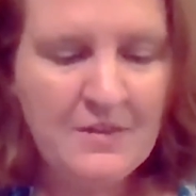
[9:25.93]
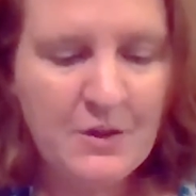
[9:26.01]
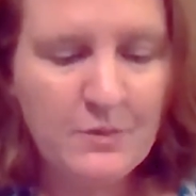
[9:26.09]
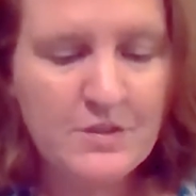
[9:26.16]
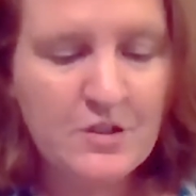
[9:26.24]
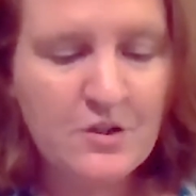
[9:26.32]

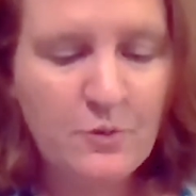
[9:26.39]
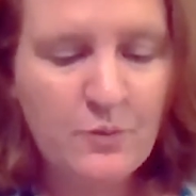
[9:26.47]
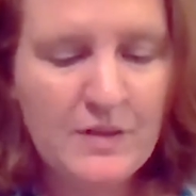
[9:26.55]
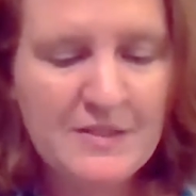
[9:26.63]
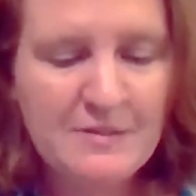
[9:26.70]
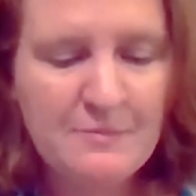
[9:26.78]
There was a
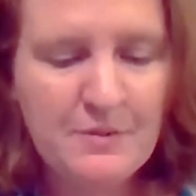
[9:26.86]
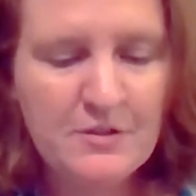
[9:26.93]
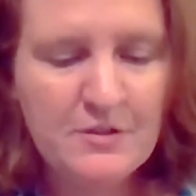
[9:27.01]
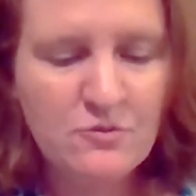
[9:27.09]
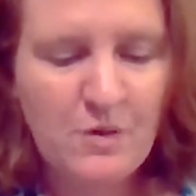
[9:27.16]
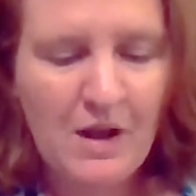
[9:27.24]
crisp,
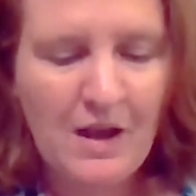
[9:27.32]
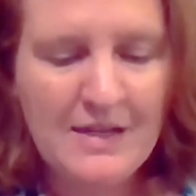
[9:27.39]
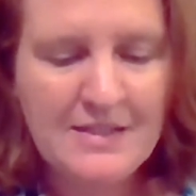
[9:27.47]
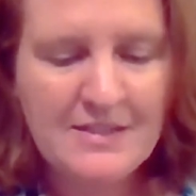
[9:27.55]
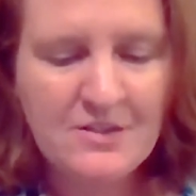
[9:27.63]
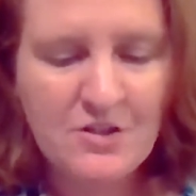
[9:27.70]

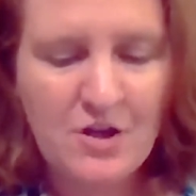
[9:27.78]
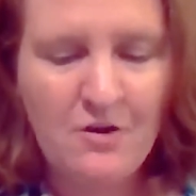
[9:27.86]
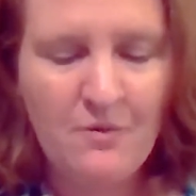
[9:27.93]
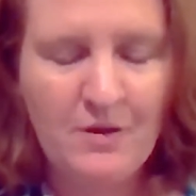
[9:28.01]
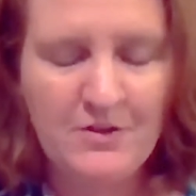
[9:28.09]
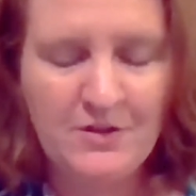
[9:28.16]
dry
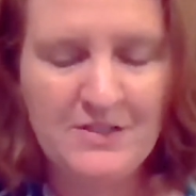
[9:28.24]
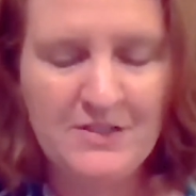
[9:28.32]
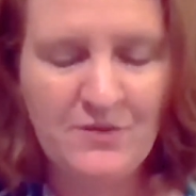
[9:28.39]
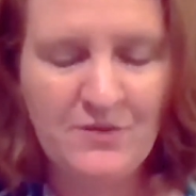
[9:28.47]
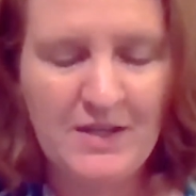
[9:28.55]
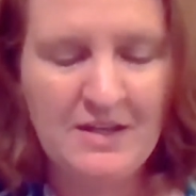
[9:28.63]
snow under
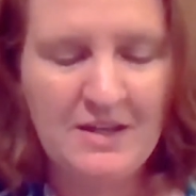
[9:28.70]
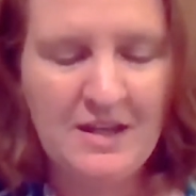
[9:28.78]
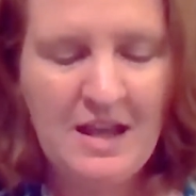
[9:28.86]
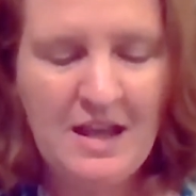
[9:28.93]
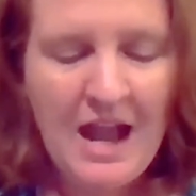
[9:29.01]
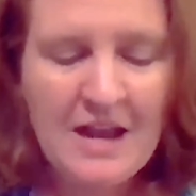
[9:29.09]
his feet,
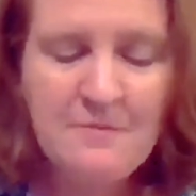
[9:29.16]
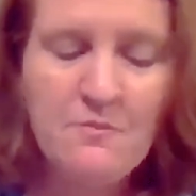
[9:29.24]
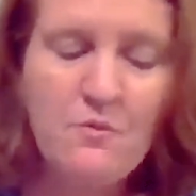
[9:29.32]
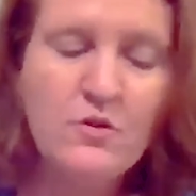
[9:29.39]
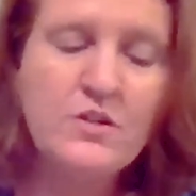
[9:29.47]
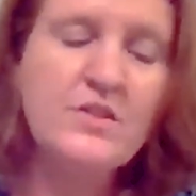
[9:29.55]
and
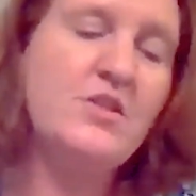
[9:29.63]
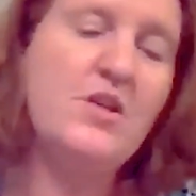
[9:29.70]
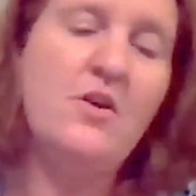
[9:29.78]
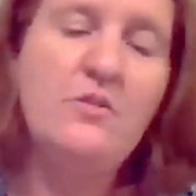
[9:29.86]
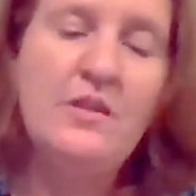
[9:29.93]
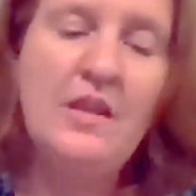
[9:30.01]
more
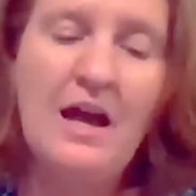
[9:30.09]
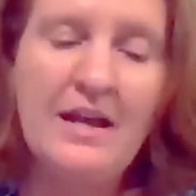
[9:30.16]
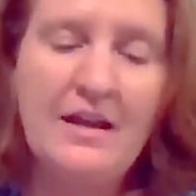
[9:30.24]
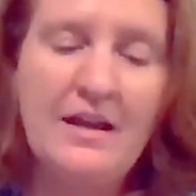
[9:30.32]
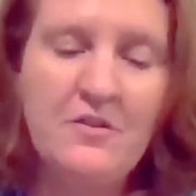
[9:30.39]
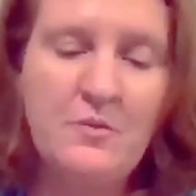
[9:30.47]
snow
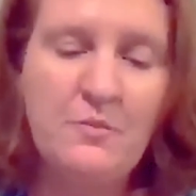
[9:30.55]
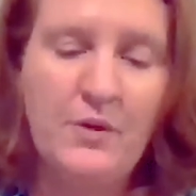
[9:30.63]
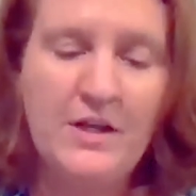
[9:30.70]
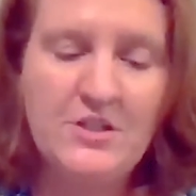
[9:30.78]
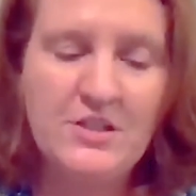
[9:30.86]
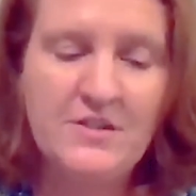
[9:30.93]
lying on the
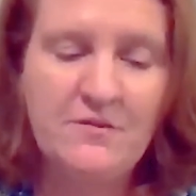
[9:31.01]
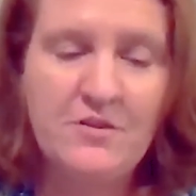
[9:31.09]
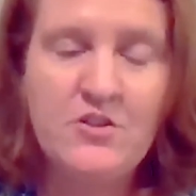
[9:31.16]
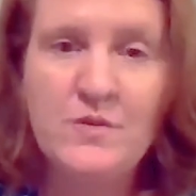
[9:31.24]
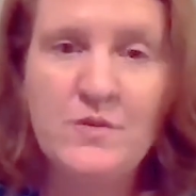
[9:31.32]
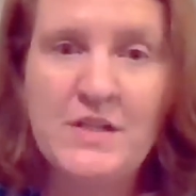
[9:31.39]
branches of
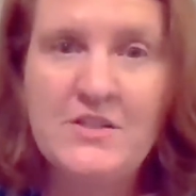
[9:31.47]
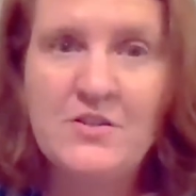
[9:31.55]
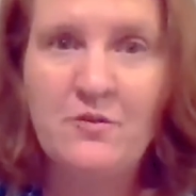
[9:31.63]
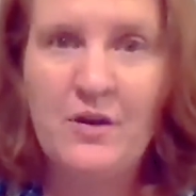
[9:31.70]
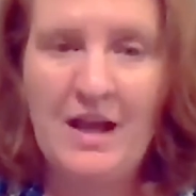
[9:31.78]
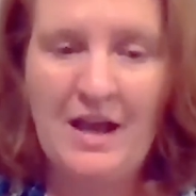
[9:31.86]
the trees
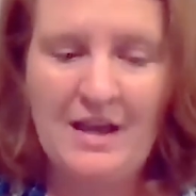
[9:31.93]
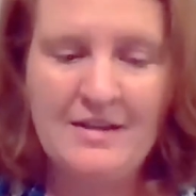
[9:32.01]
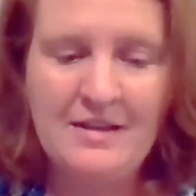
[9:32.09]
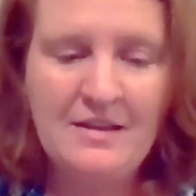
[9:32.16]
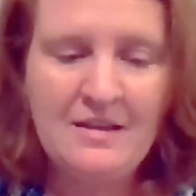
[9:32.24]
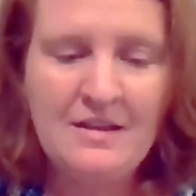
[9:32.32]

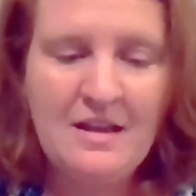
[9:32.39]
overhead.